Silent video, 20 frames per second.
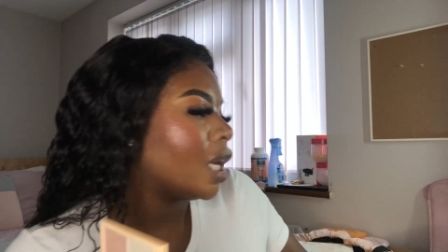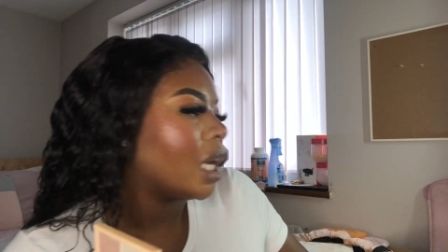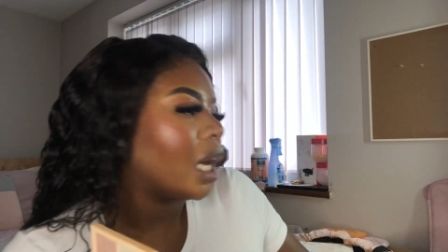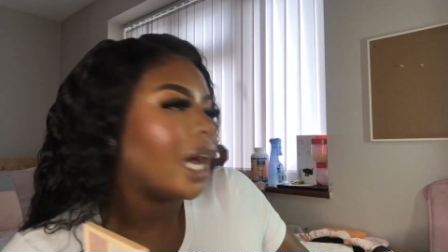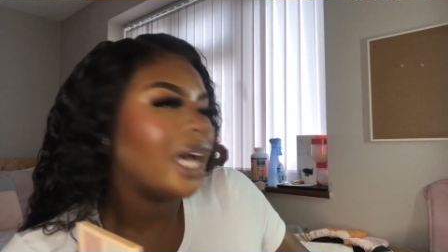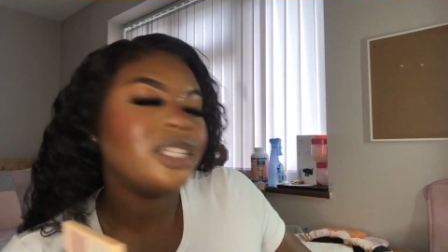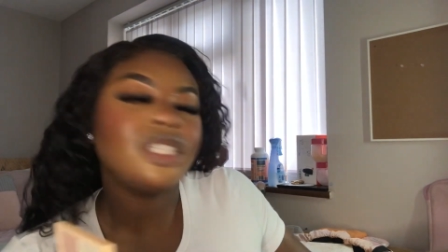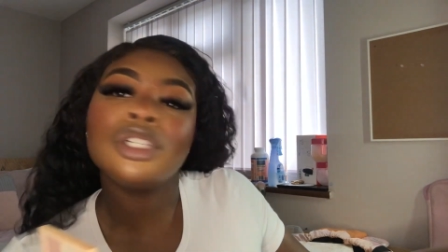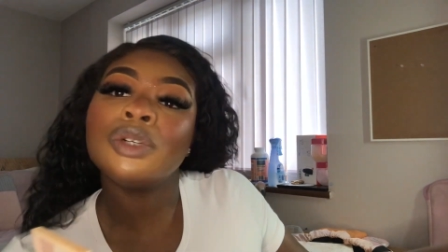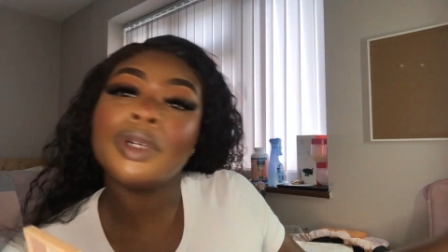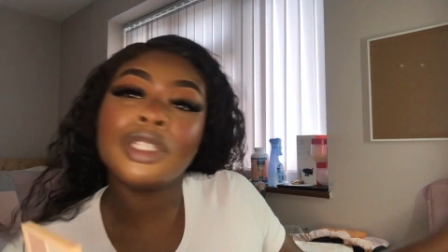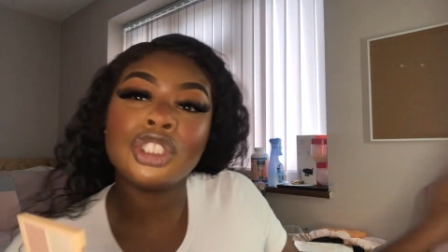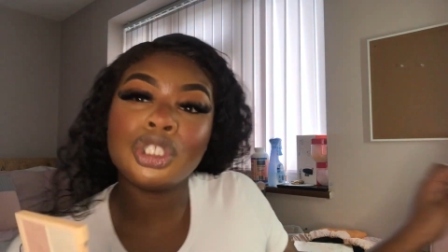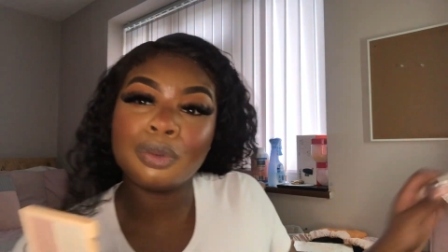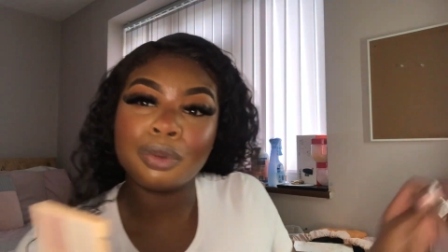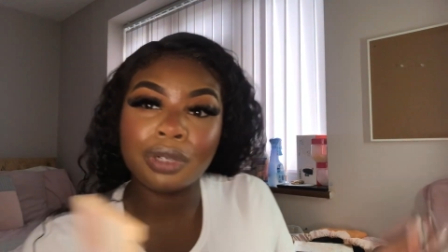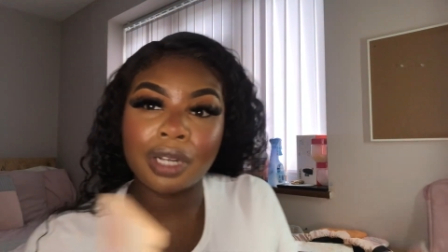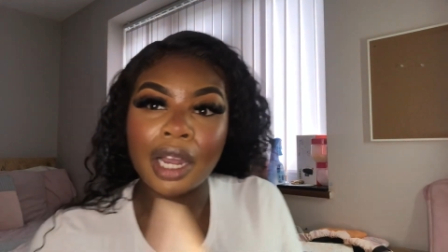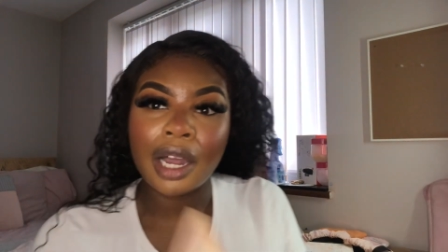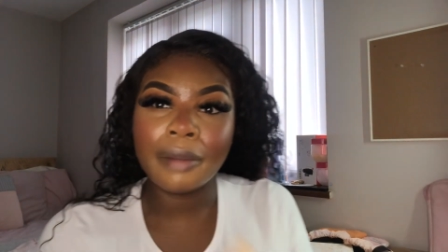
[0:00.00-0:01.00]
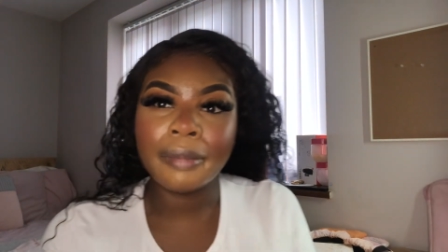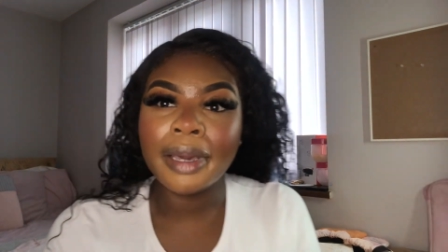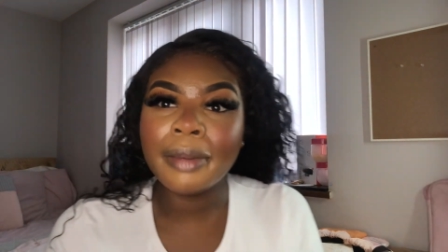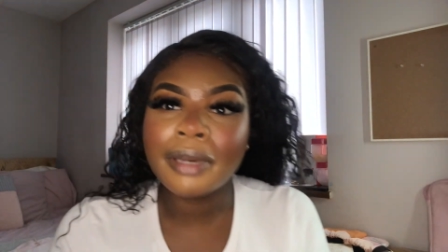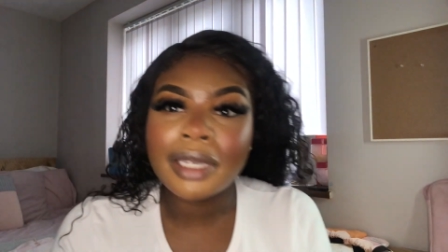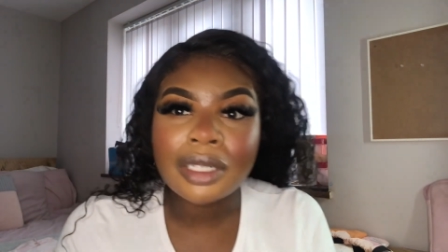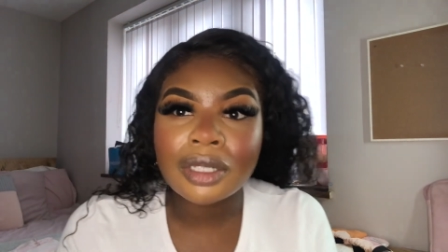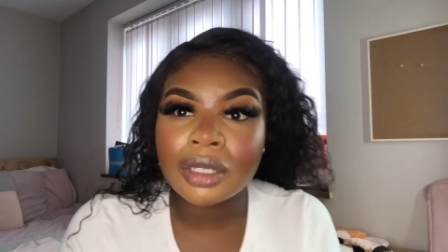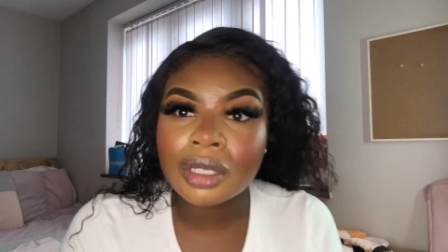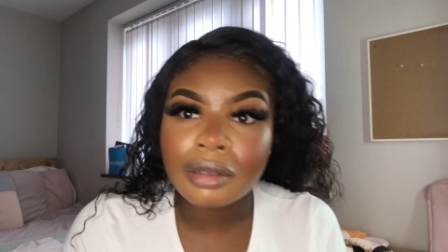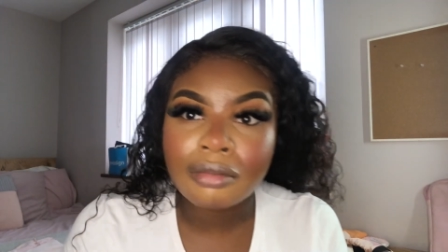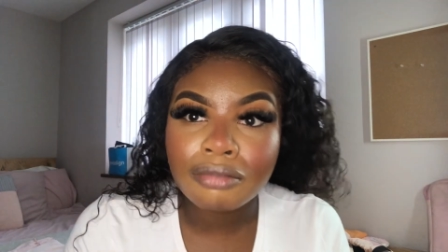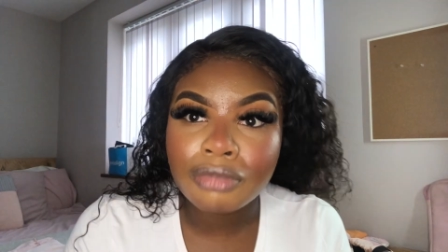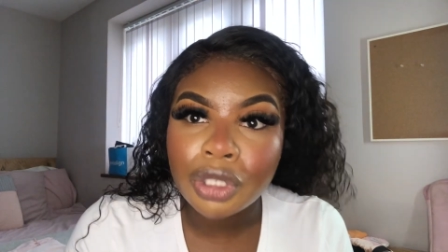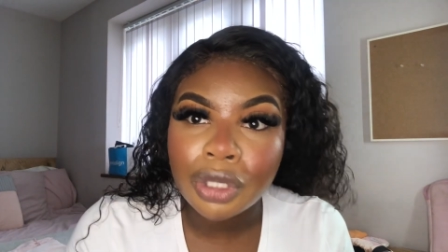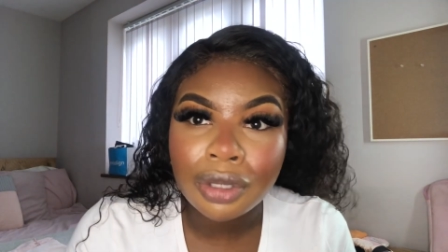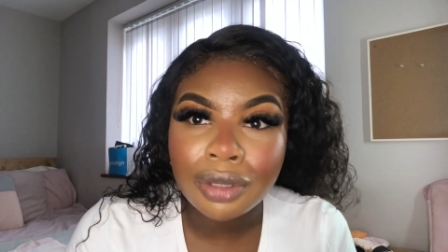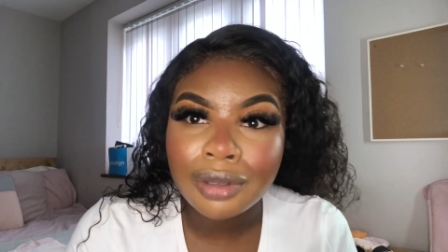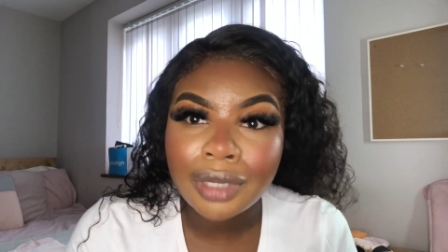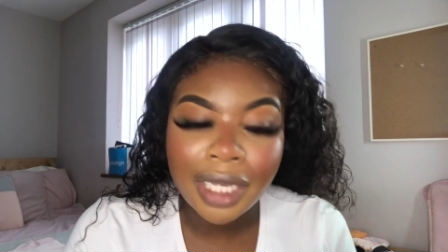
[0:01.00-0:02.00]
i don't know when she brought it out maybe it's
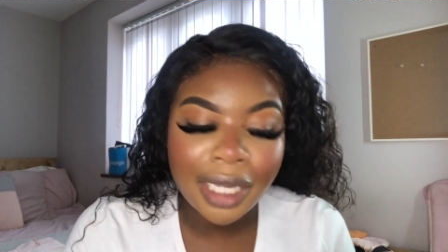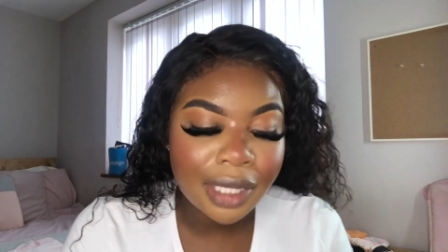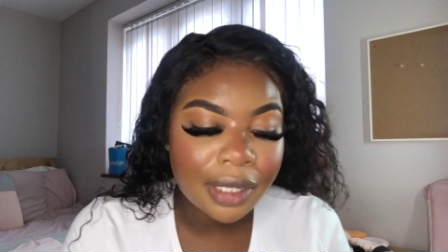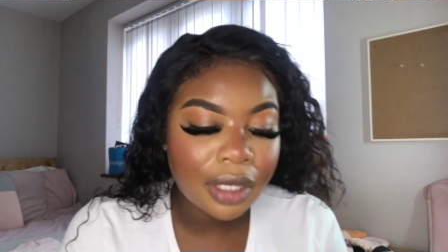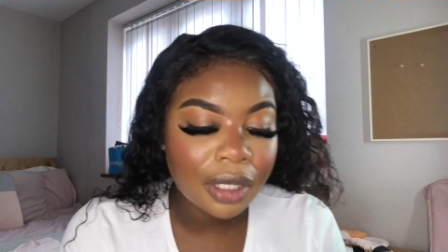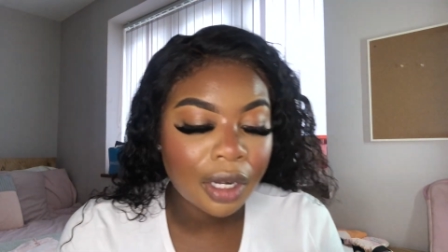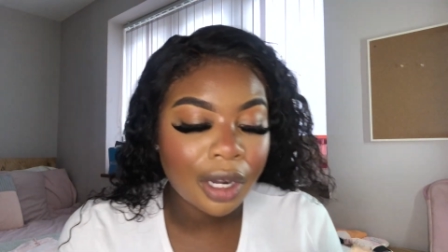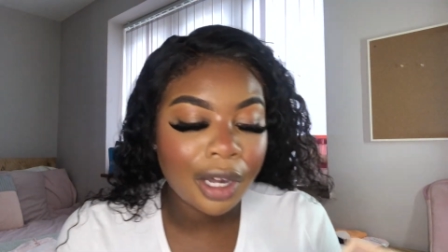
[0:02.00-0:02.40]
two years ago